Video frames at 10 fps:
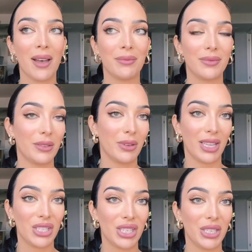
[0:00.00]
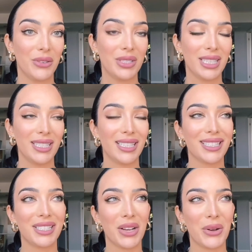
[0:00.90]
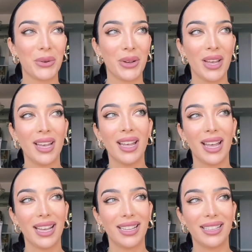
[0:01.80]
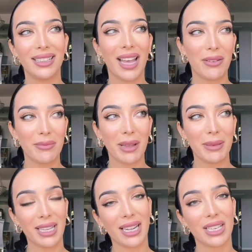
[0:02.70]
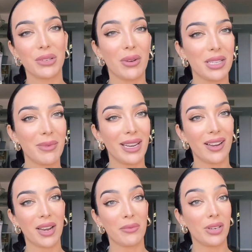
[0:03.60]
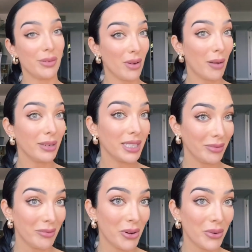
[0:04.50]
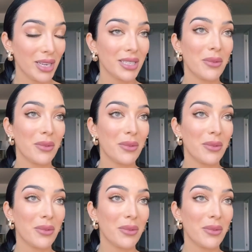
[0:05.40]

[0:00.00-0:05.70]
the one that she uses. So that would make me think like she was paid a lot of money probably to promote it.